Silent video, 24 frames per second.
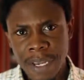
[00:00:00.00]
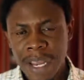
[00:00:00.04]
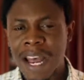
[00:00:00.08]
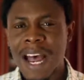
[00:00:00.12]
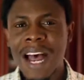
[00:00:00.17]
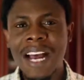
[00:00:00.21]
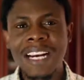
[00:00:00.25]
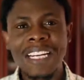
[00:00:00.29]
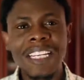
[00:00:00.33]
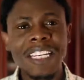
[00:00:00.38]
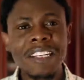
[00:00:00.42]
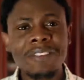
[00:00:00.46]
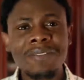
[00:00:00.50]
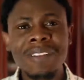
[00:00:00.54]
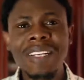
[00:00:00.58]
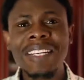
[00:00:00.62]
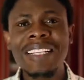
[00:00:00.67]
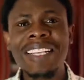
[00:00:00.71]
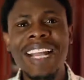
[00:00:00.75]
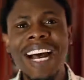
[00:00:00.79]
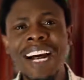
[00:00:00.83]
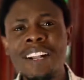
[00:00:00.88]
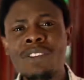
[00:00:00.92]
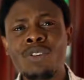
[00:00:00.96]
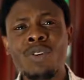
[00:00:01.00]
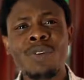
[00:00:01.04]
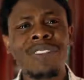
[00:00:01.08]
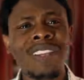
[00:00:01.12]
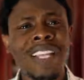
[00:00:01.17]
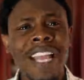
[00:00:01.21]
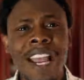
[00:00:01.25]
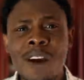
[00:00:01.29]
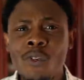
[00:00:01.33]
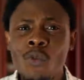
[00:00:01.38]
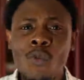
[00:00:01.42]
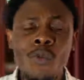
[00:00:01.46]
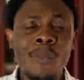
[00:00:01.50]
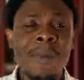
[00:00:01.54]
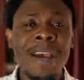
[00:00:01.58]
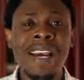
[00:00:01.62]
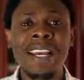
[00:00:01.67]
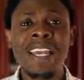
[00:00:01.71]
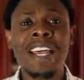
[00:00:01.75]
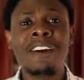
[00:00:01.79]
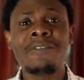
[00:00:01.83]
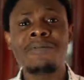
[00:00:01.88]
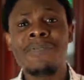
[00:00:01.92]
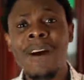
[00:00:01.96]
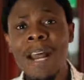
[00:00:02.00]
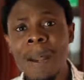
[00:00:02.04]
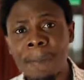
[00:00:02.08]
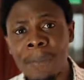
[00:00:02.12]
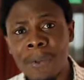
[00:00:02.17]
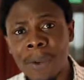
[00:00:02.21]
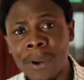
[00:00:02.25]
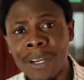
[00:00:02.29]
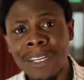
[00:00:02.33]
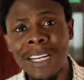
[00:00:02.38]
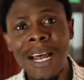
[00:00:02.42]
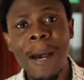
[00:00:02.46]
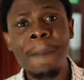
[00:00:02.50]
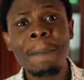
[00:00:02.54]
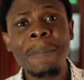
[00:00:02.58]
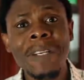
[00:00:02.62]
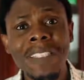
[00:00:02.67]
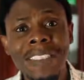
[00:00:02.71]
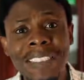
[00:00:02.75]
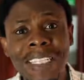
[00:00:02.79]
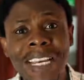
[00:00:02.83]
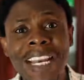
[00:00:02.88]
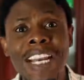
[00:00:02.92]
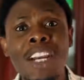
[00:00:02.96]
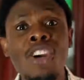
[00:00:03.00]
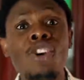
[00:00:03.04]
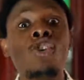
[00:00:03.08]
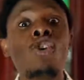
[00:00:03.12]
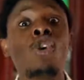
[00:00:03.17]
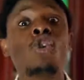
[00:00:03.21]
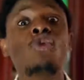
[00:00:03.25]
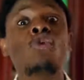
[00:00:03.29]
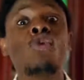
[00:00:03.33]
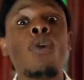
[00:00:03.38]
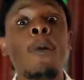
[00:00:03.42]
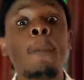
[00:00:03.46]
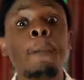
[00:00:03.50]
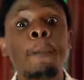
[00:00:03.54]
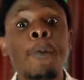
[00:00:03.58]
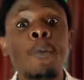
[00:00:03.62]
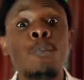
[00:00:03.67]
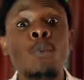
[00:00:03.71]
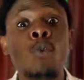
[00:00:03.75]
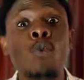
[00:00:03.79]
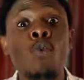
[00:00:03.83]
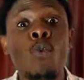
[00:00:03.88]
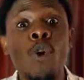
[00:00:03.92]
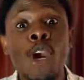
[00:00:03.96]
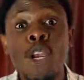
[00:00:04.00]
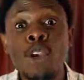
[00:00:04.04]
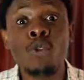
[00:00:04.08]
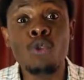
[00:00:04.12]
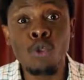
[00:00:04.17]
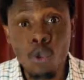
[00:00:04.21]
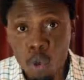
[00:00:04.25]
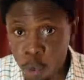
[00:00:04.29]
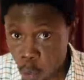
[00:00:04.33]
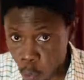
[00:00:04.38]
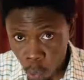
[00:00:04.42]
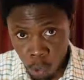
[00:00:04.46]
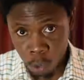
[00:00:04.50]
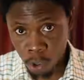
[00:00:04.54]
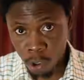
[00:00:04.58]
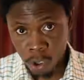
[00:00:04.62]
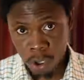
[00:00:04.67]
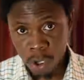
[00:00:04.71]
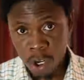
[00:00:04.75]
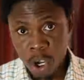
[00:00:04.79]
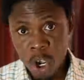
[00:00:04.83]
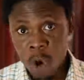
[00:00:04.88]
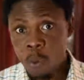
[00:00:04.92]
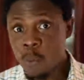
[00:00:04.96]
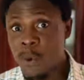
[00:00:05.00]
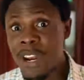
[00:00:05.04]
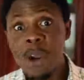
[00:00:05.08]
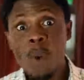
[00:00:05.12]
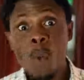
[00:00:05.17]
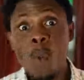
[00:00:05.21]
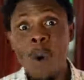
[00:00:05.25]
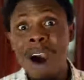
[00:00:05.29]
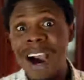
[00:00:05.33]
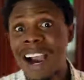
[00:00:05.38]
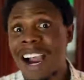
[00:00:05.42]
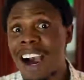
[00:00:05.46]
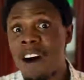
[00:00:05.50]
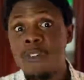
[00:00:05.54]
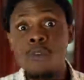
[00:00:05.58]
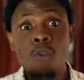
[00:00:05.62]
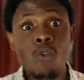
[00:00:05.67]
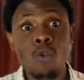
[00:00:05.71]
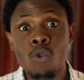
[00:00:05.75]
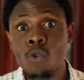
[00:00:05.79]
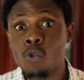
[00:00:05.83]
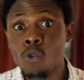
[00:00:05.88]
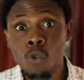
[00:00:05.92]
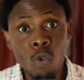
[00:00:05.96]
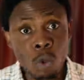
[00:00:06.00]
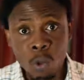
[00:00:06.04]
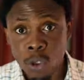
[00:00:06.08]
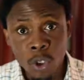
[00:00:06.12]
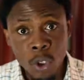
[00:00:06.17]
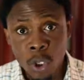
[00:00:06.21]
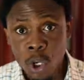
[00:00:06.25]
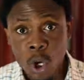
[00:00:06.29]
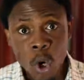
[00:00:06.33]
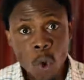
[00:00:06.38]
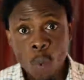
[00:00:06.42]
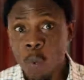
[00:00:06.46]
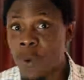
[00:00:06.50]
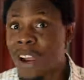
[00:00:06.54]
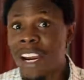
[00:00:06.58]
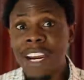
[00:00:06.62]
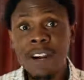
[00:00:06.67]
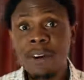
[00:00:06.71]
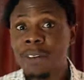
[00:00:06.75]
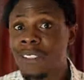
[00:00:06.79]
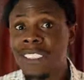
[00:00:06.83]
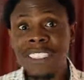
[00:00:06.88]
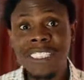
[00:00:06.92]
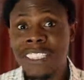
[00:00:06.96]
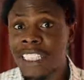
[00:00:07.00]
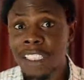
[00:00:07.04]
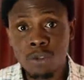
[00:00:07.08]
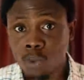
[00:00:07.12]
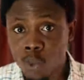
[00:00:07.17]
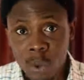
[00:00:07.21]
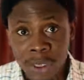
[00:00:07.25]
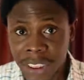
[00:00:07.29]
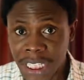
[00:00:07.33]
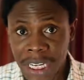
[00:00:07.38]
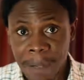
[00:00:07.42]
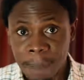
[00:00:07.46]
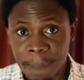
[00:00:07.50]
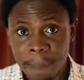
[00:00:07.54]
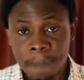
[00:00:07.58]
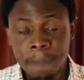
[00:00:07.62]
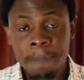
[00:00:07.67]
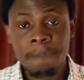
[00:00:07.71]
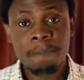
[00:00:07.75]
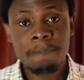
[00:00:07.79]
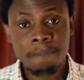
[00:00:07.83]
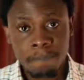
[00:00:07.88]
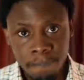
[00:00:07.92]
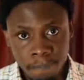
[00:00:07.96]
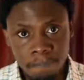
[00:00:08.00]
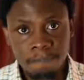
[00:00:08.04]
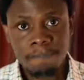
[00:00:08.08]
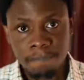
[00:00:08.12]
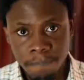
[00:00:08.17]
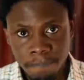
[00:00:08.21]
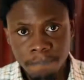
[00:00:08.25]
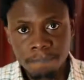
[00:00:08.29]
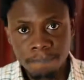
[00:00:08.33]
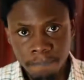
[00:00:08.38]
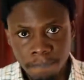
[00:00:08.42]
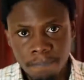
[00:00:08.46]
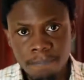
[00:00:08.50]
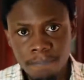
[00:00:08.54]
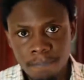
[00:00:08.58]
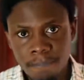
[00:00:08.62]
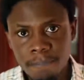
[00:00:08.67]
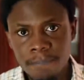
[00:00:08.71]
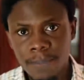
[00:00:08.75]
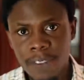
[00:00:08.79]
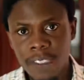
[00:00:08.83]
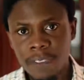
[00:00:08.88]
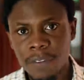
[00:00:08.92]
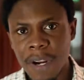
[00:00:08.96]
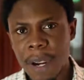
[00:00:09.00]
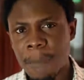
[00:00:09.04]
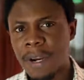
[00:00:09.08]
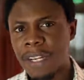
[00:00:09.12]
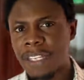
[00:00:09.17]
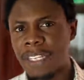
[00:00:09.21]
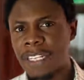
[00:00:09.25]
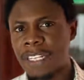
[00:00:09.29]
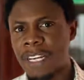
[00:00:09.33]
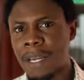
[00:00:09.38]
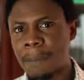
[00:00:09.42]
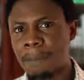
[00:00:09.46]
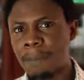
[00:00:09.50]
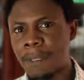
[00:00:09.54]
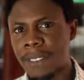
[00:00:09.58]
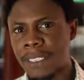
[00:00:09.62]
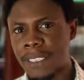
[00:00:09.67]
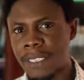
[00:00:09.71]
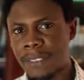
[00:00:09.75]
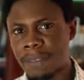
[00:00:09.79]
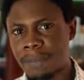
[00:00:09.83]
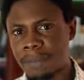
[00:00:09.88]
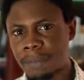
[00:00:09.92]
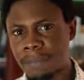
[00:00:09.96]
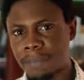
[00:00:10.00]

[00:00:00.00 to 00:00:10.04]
And if 8 out of 10 women get fibroid, that means say a lot of people where you know, where they work out for road, where nothing they do them, fibroid did them body.